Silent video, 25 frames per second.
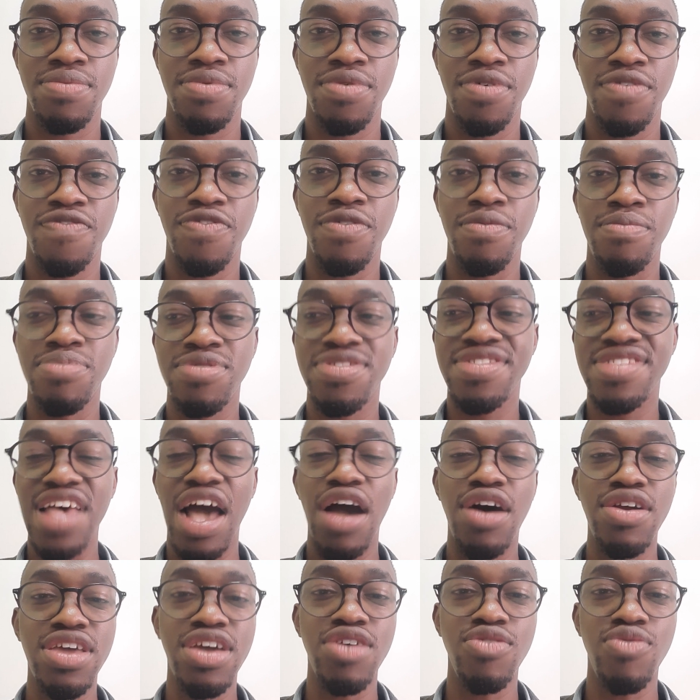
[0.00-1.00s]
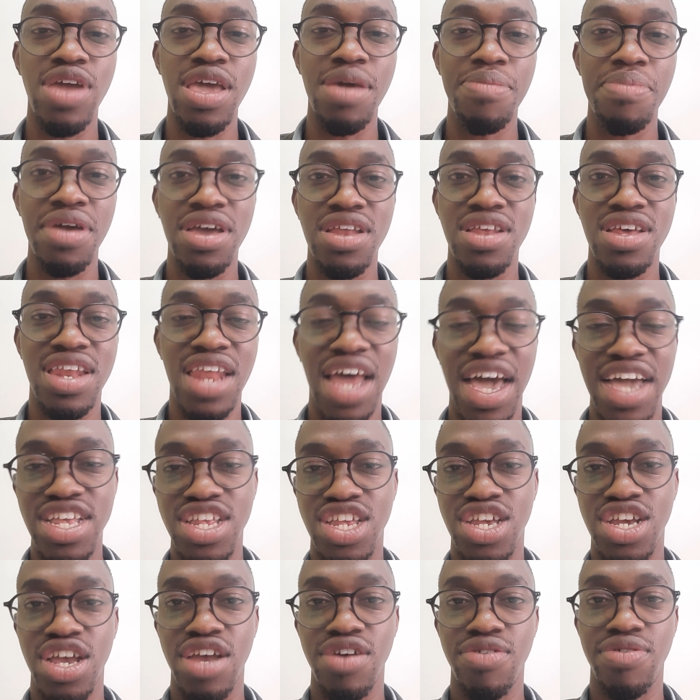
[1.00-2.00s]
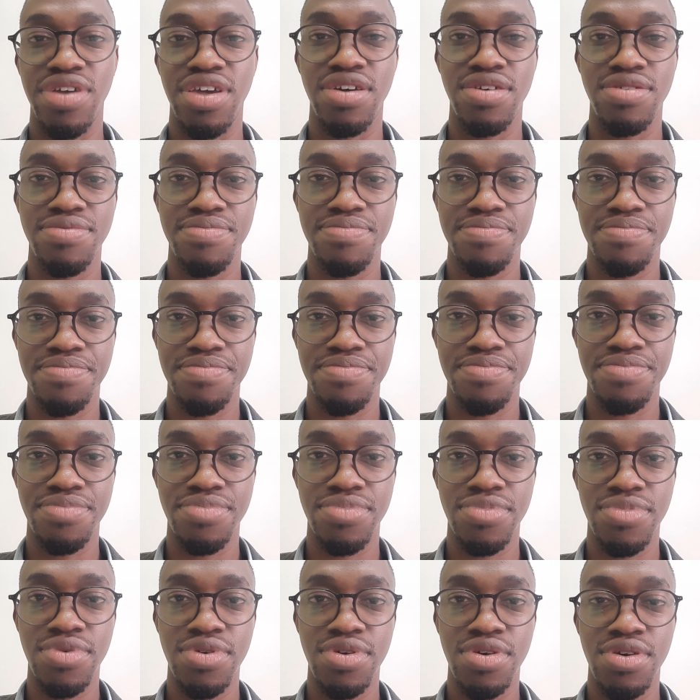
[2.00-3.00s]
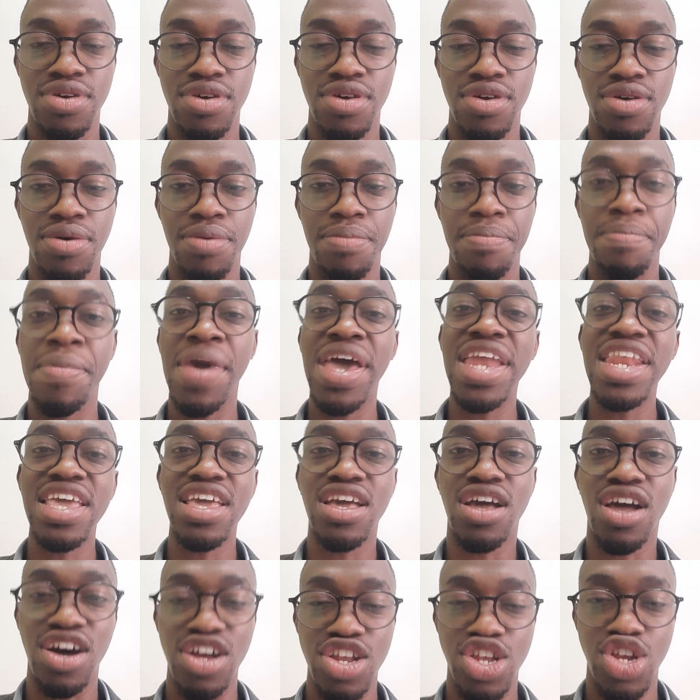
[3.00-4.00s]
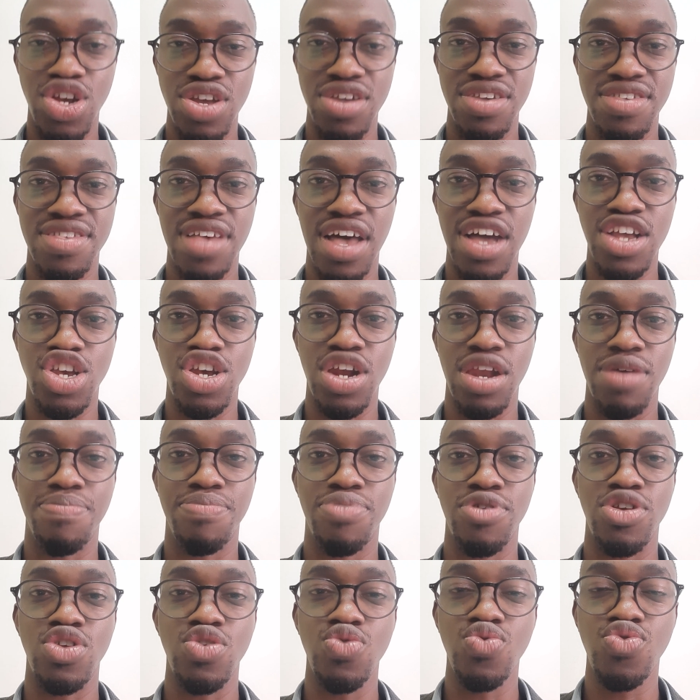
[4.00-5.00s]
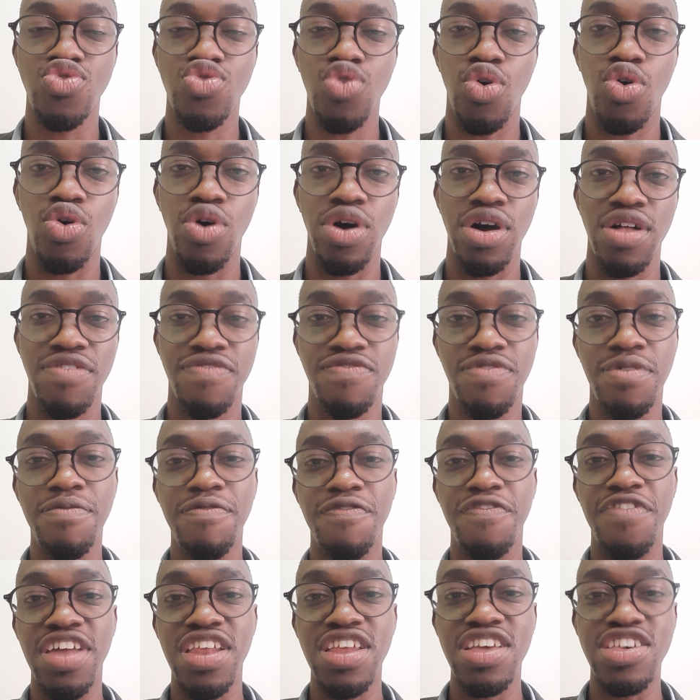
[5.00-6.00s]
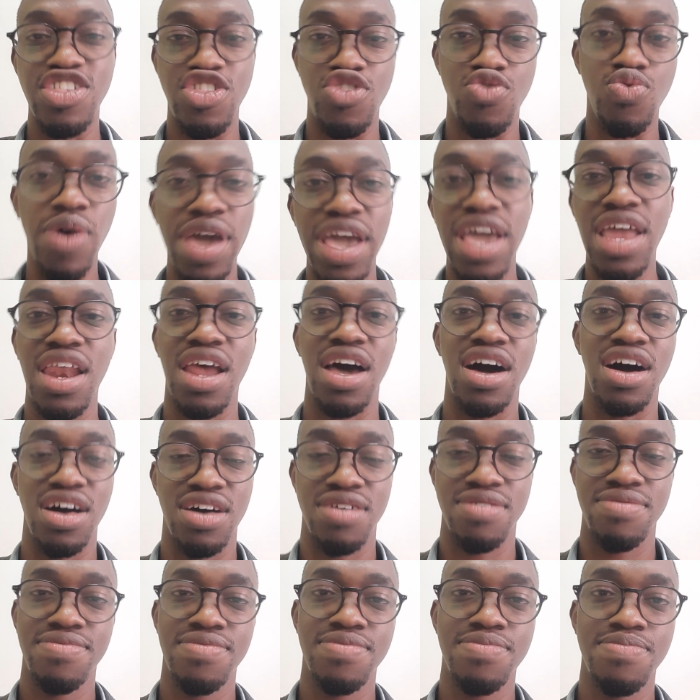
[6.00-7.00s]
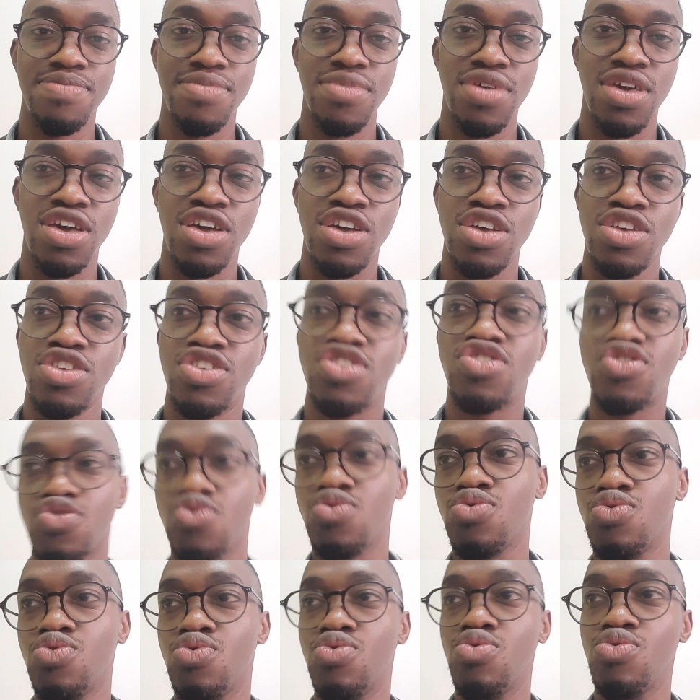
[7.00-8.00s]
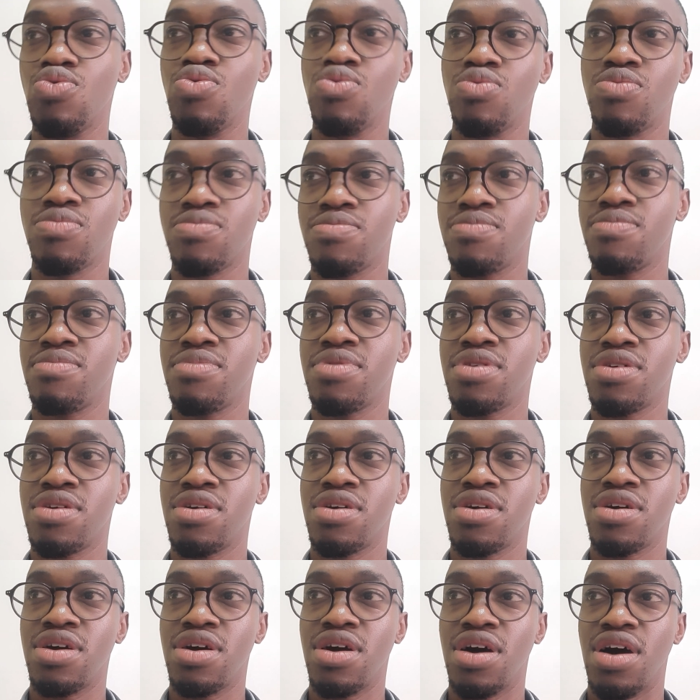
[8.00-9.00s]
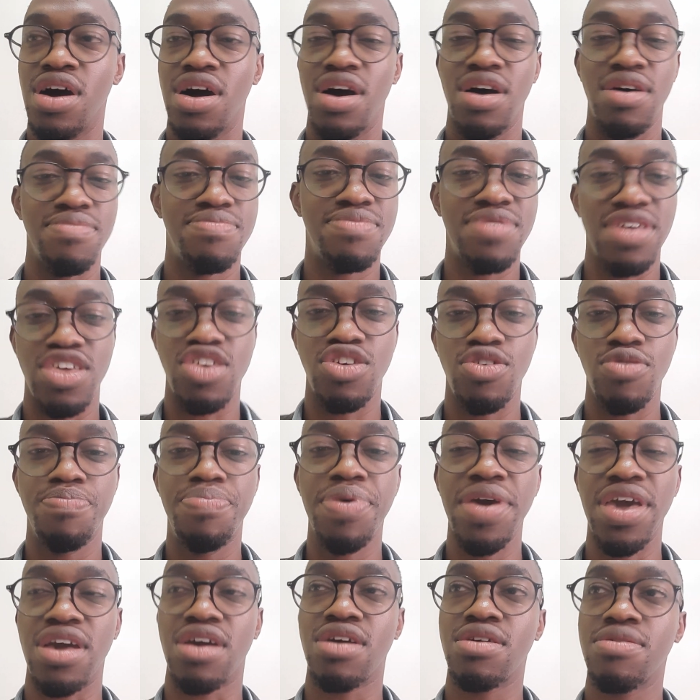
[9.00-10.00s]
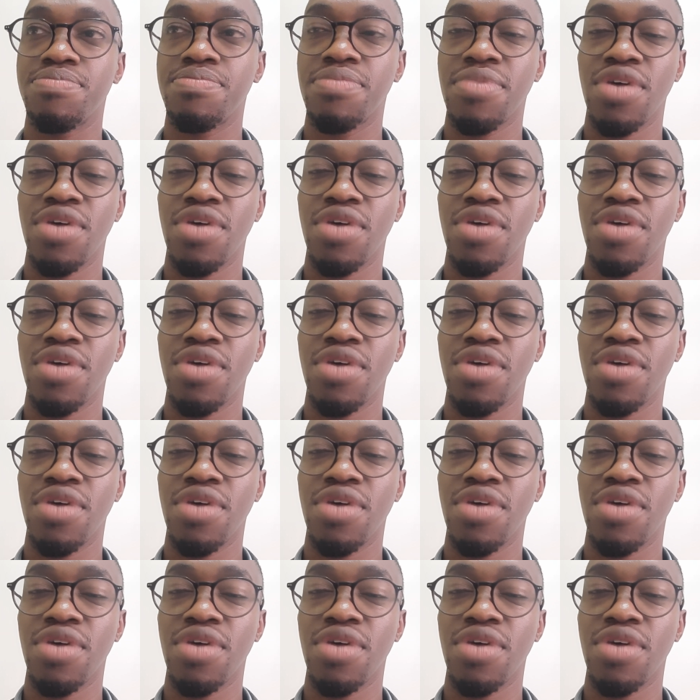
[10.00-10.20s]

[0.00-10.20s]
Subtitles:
from Saudi Arabia to Nigeria, many countries actually produce oil. From Venezuela to, take your pick,